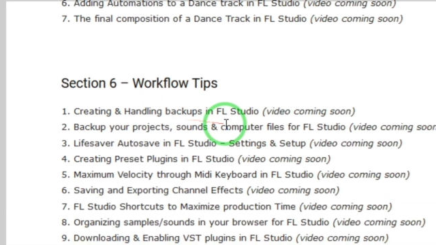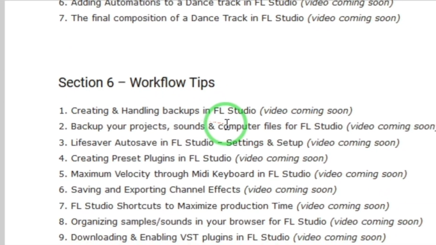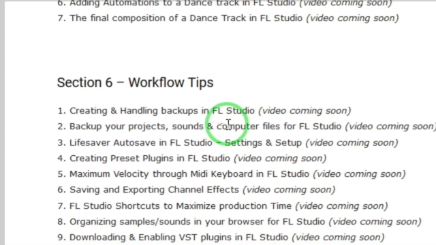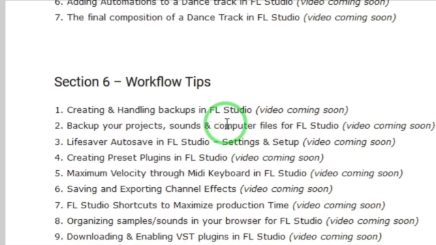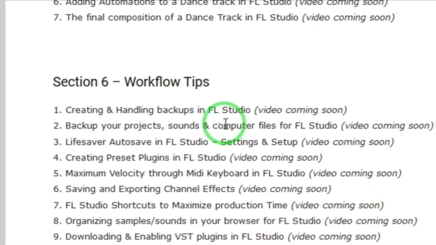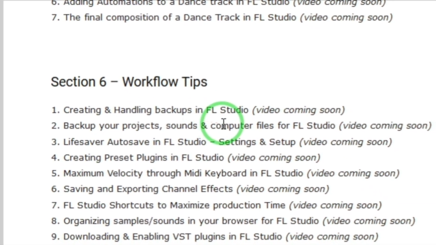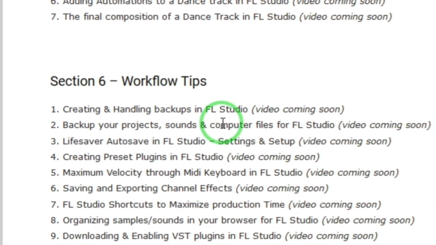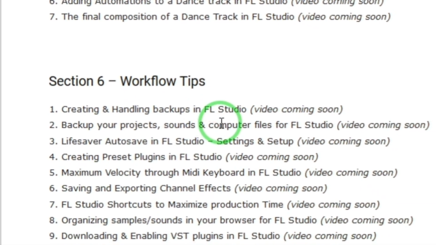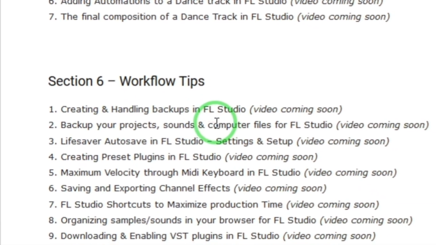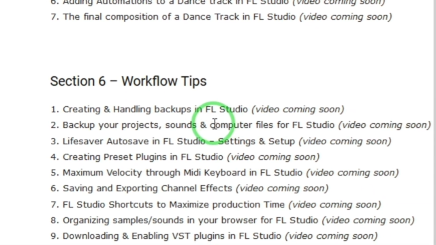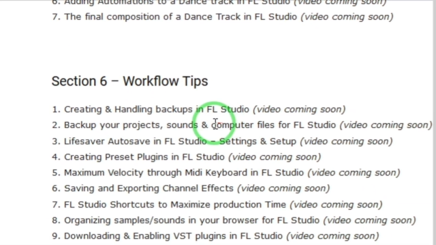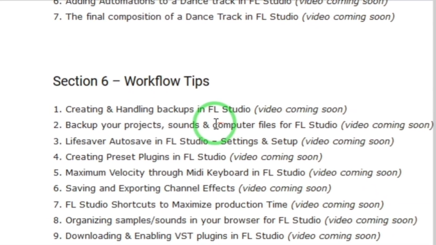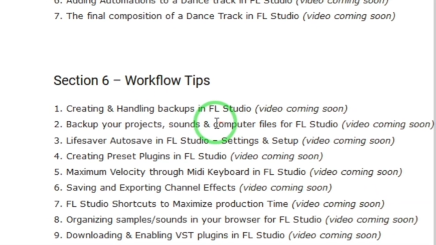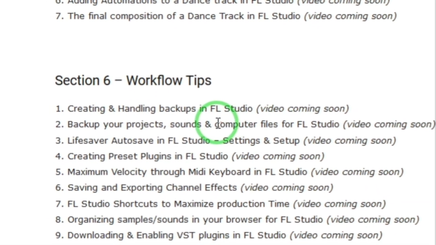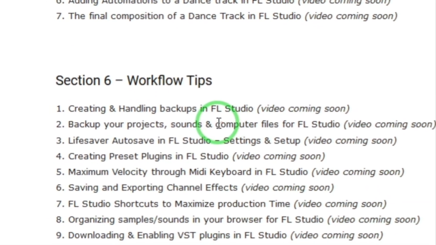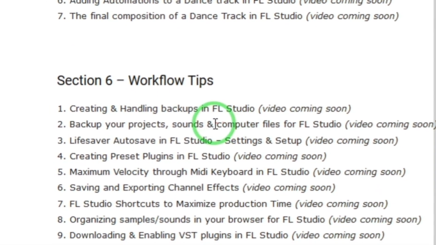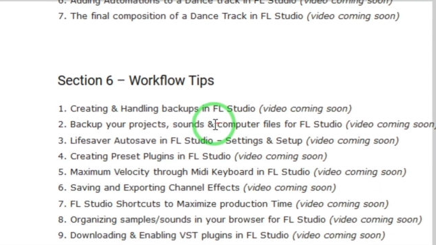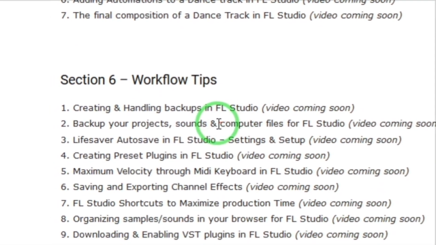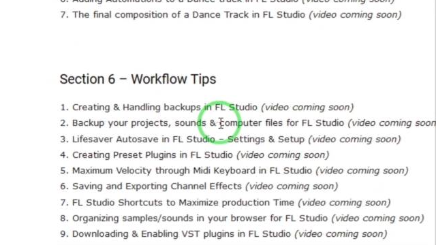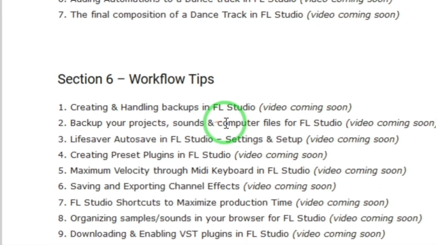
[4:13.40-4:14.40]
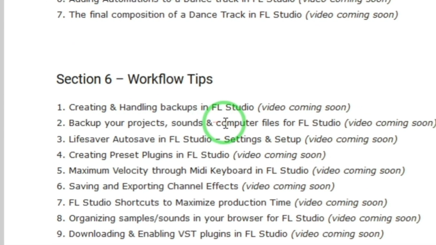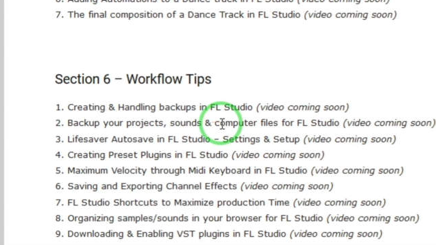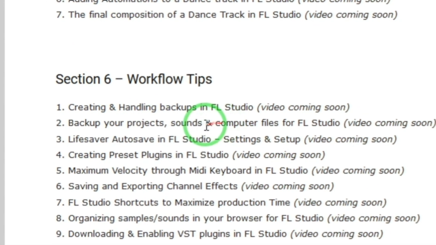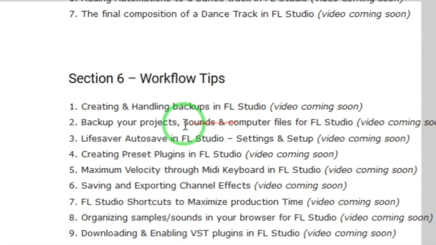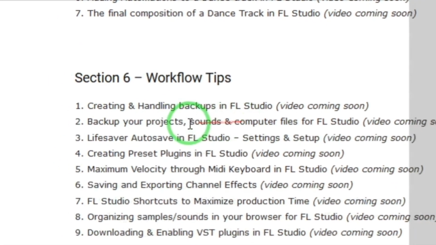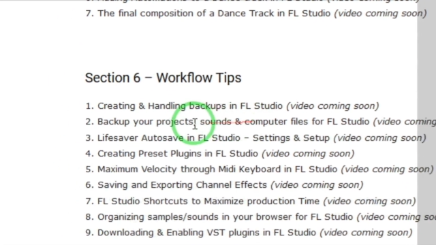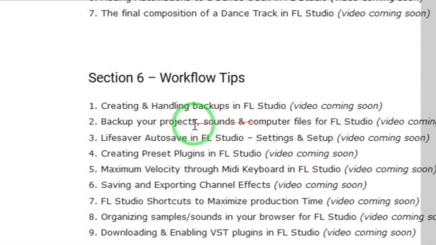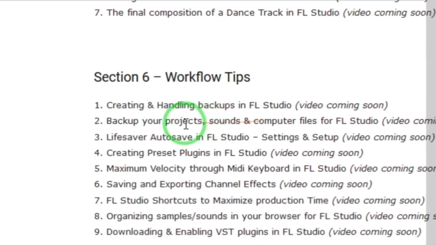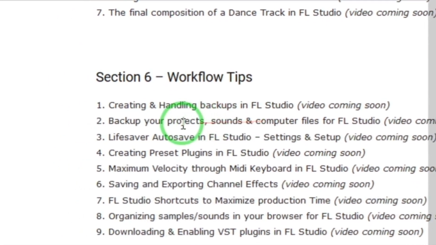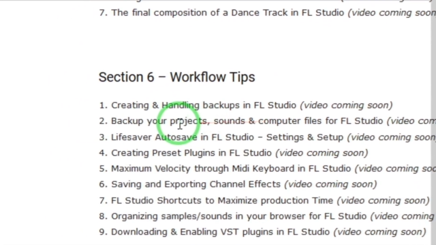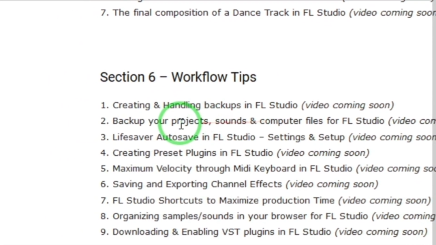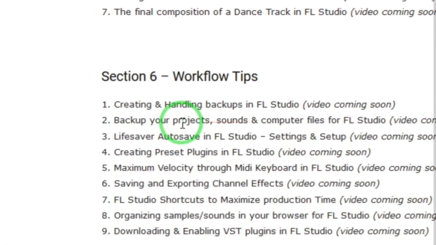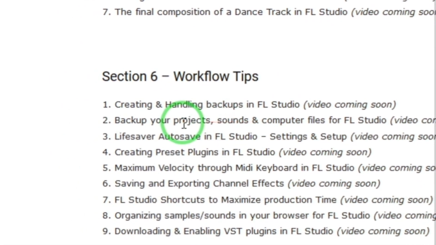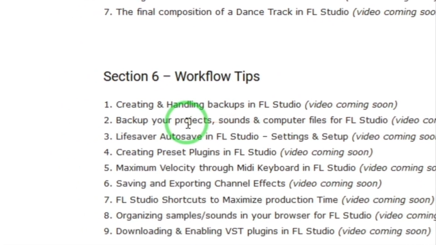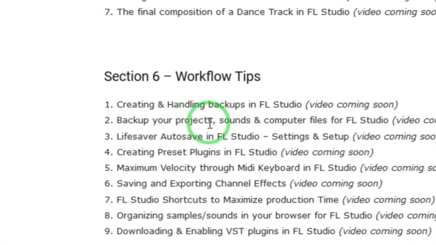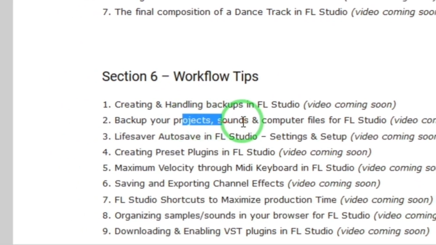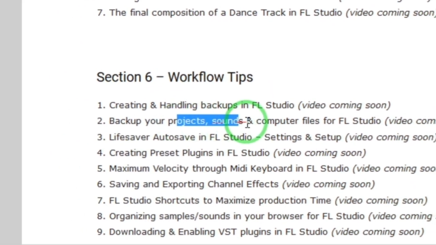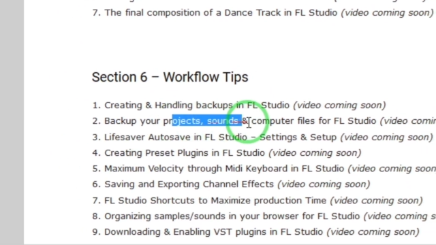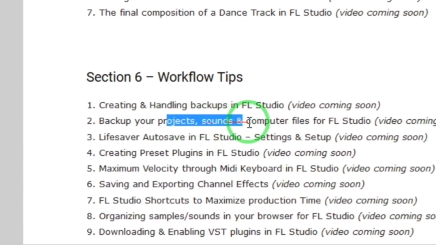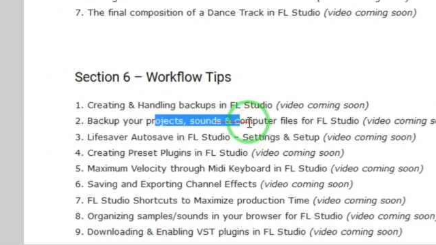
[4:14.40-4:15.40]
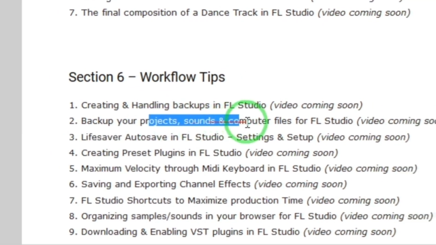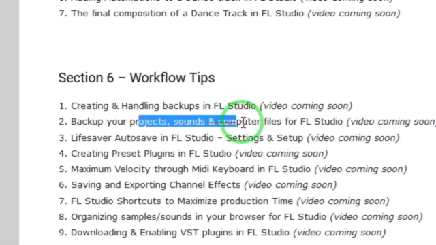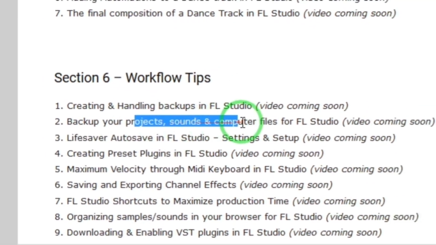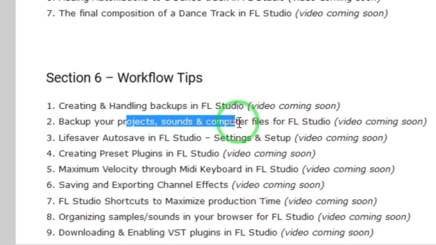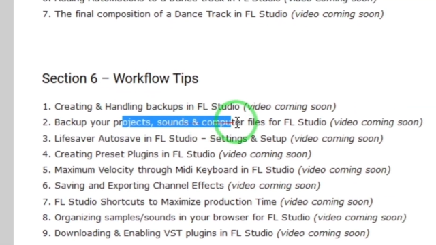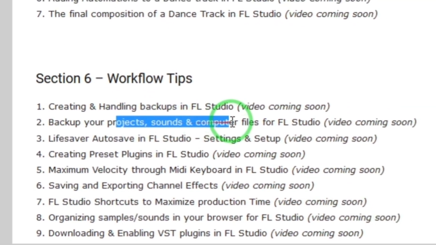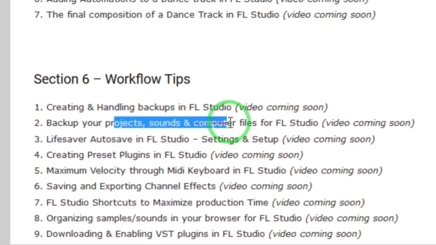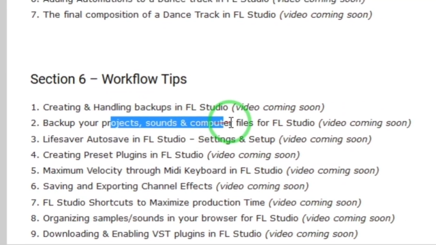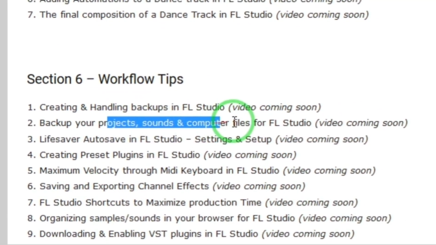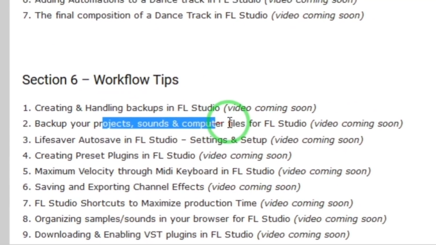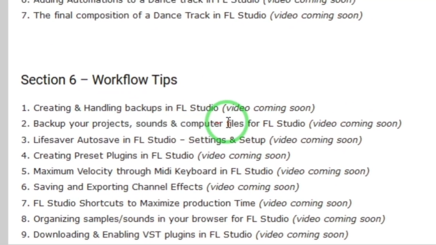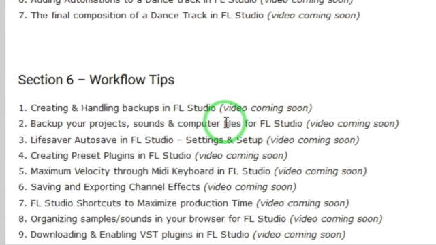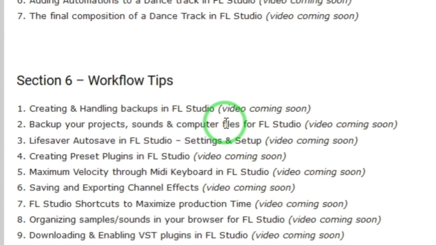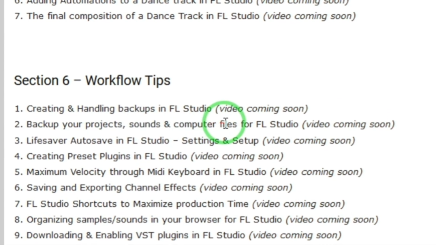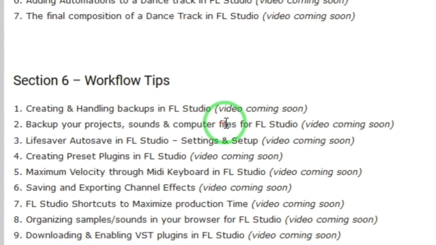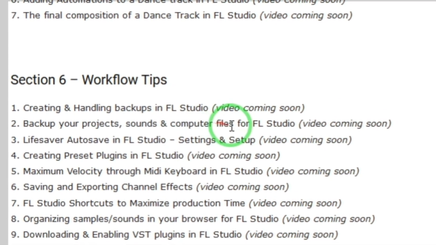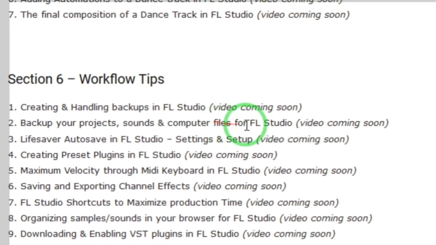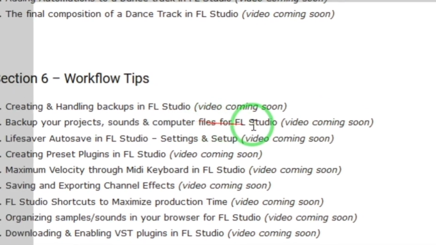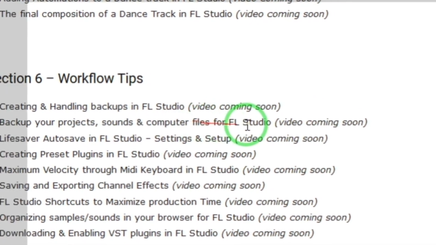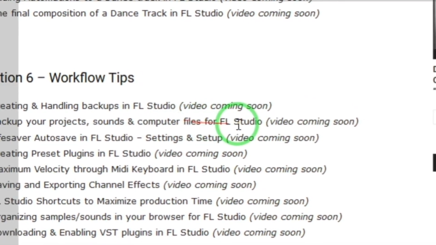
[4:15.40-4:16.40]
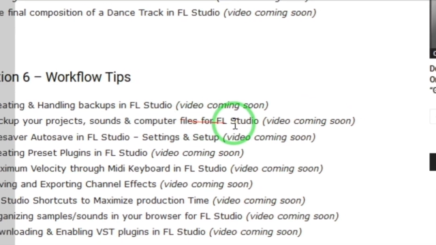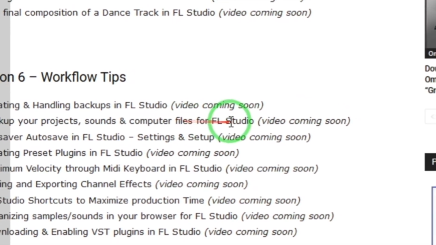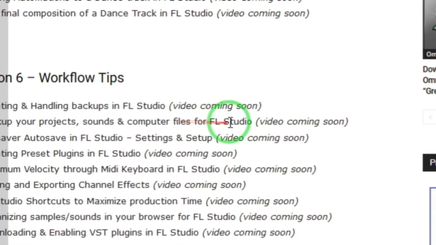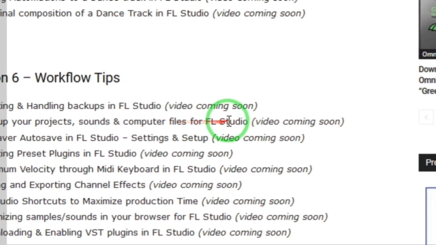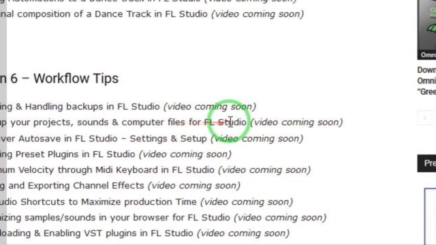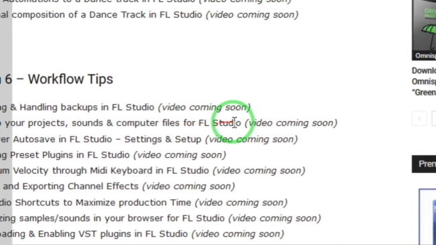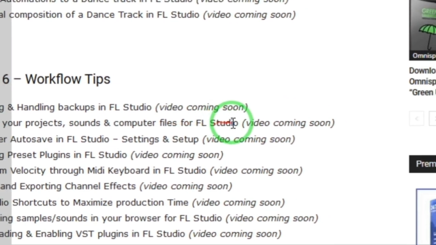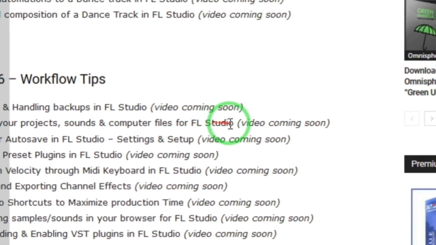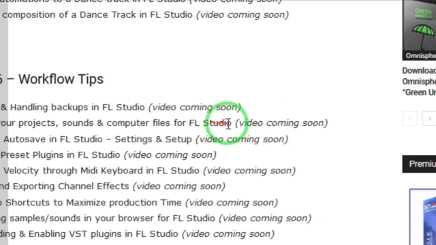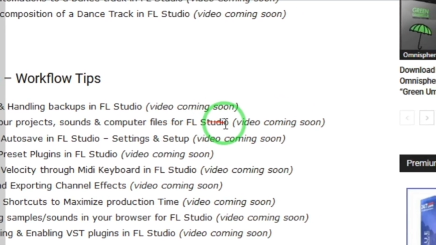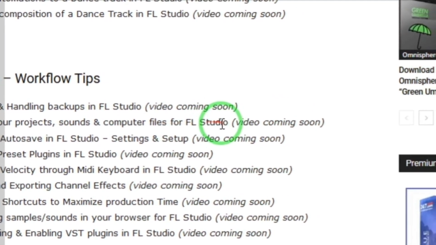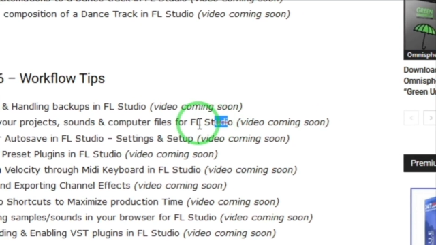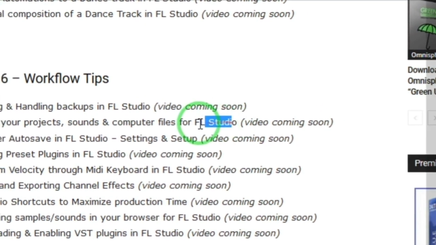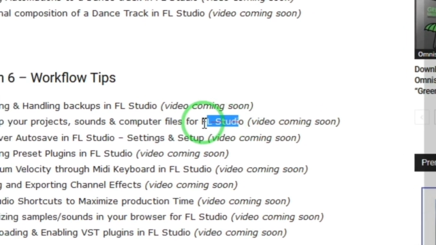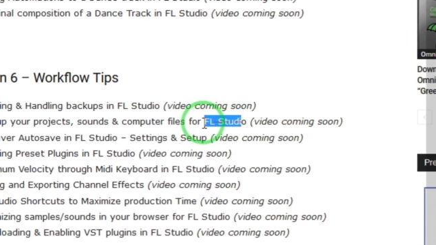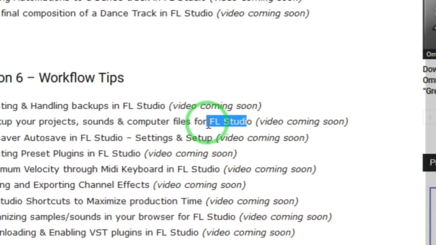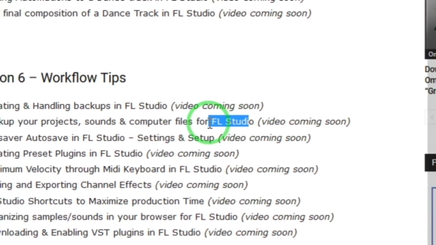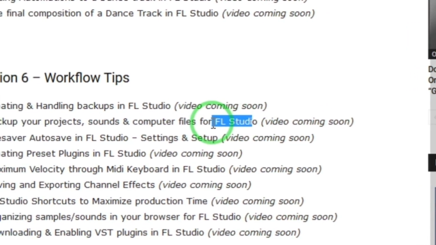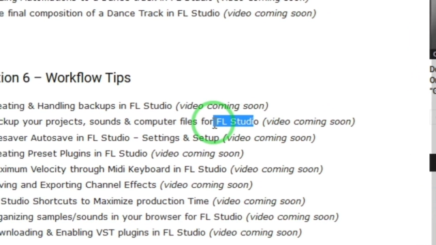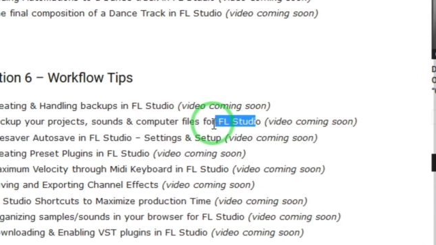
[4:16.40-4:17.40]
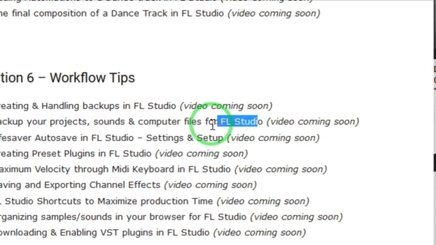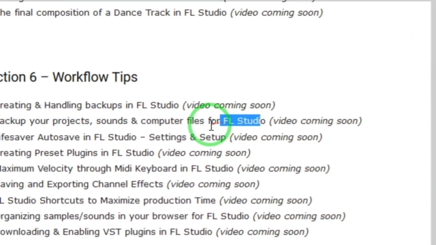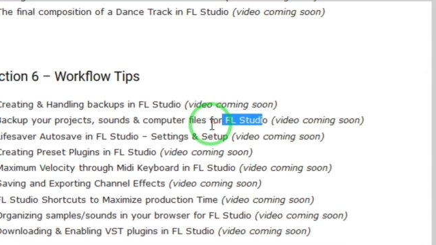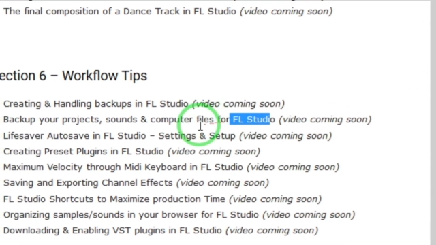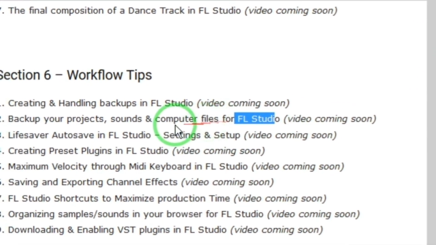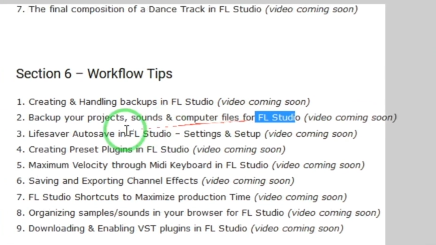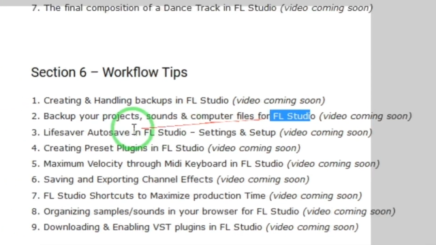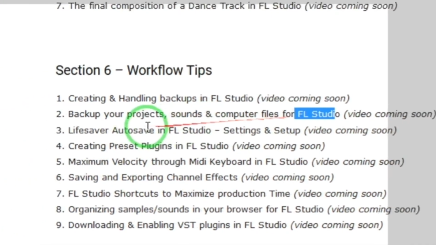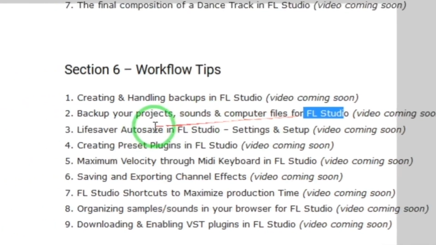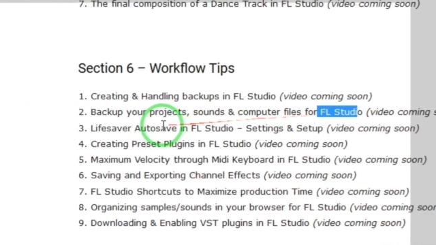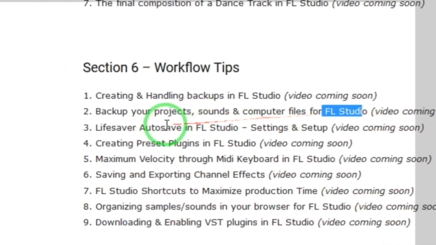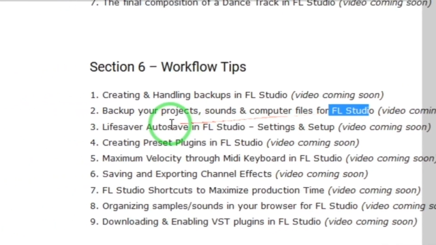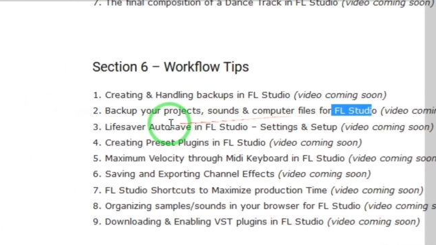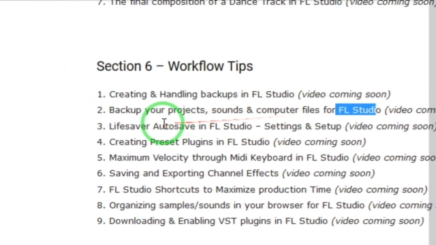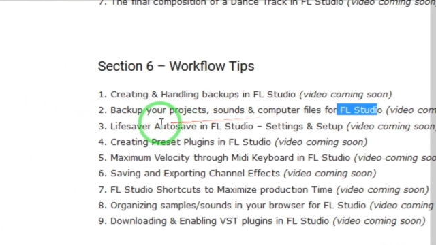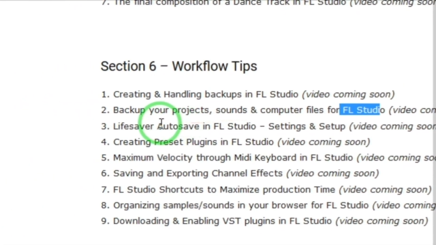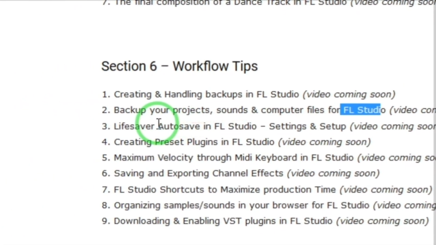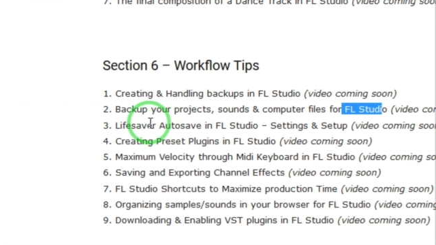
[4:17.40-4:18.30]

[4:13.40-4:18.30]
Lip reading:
No face is visible, so there are no lips to read.